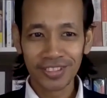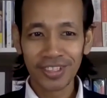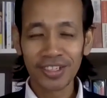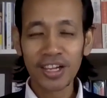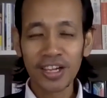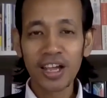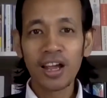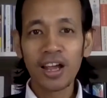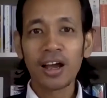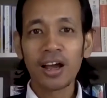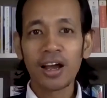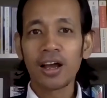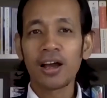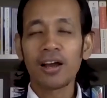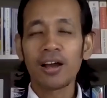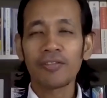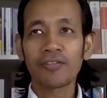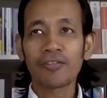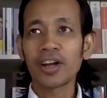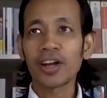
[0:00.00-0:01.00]
Yeah.
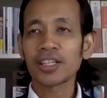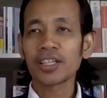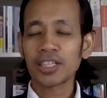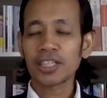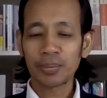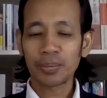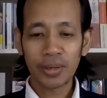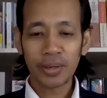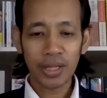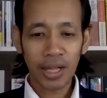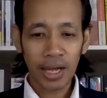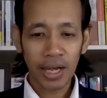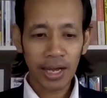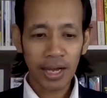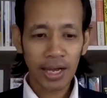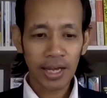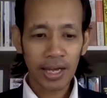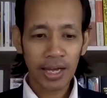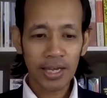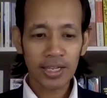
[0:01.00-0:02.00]
Uh, for example,
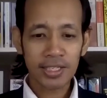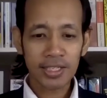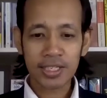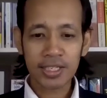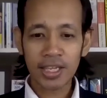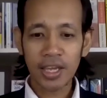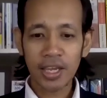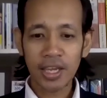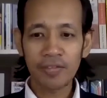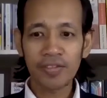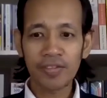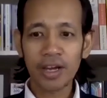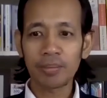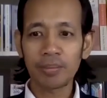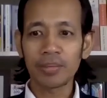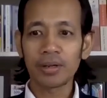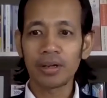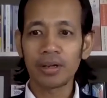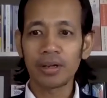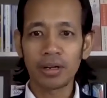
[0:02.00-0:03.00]
I saved
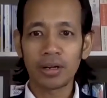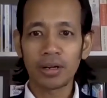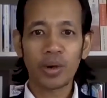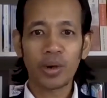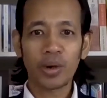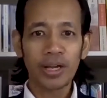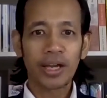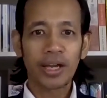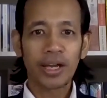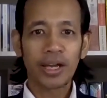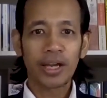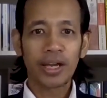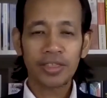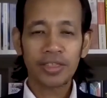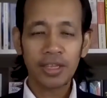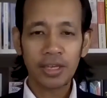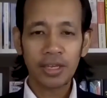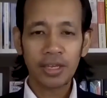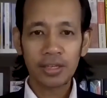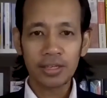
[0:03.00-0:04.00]
up uh, quite a
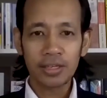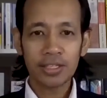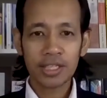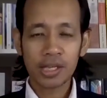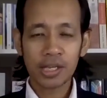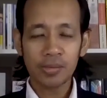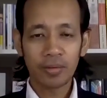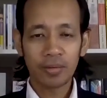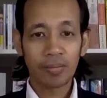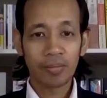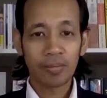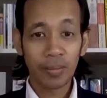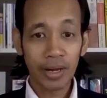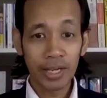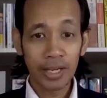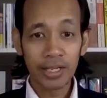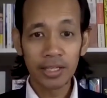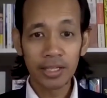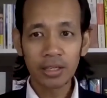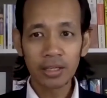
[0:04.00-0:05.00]
healthy sum of
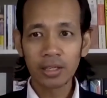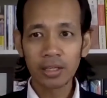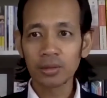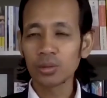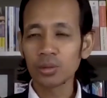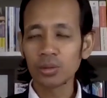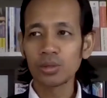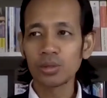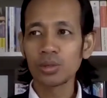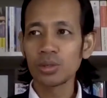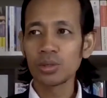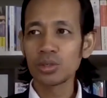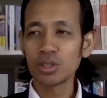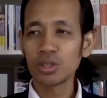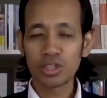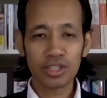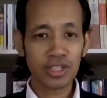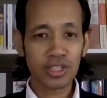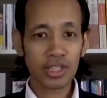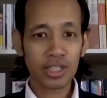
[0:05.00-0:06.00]
money
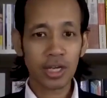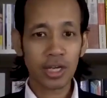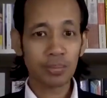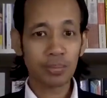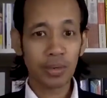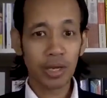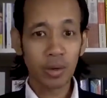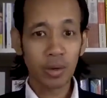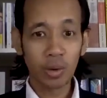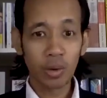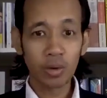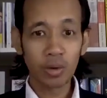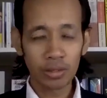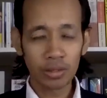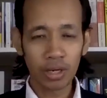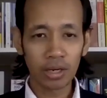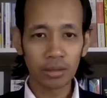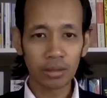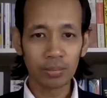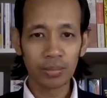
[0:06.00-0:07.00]
to start my
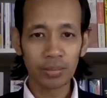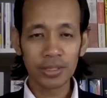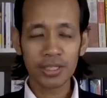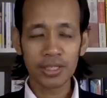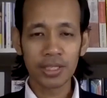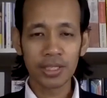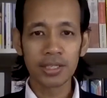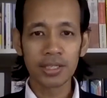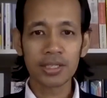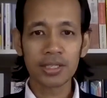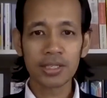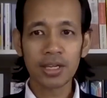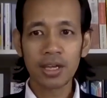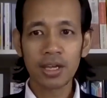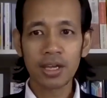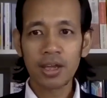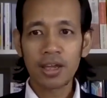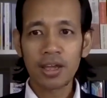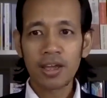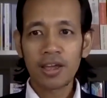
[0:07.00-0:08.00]
own uh, business.
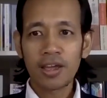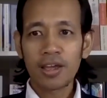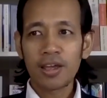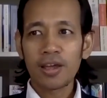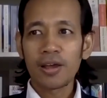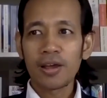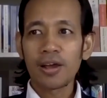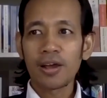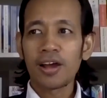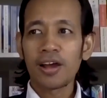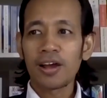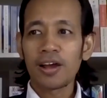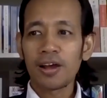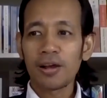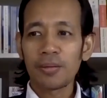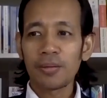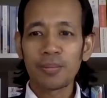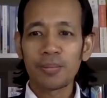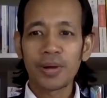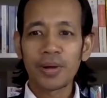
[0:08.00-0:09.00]

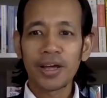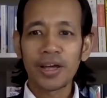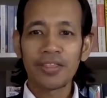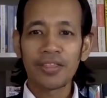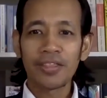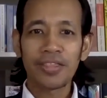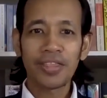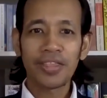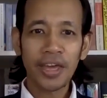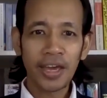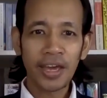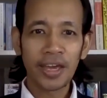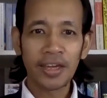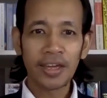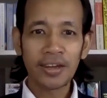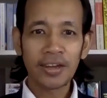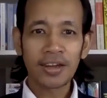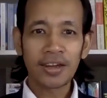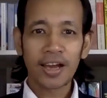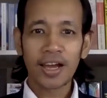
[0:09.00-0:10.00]
Uh, but
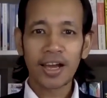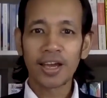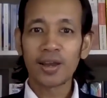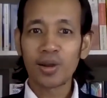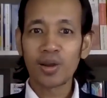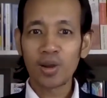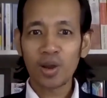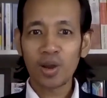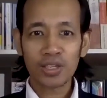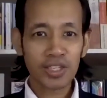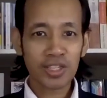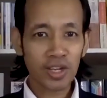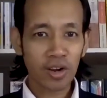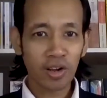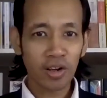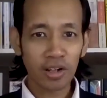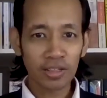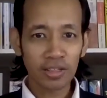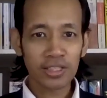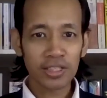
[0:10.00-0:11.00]
then I lost it
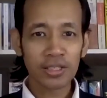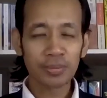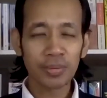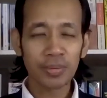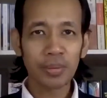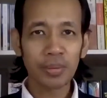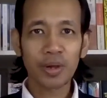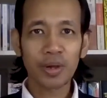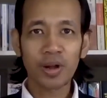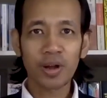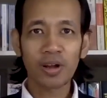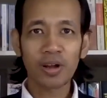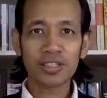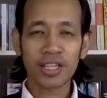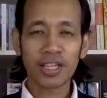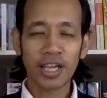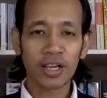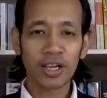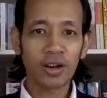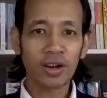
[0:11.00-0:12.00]
all simply
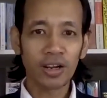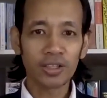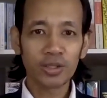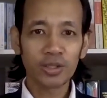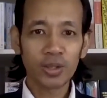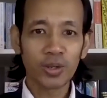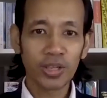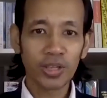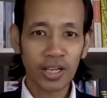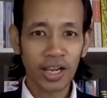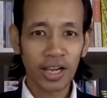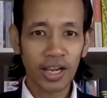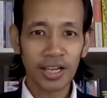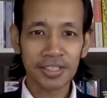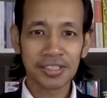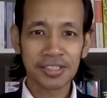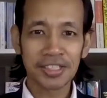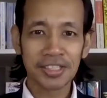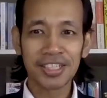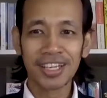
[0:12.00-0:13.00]
because I got into a car
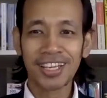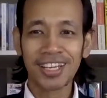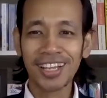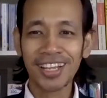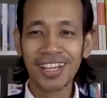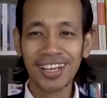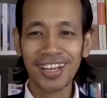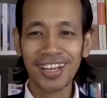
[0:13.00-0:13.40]
accident.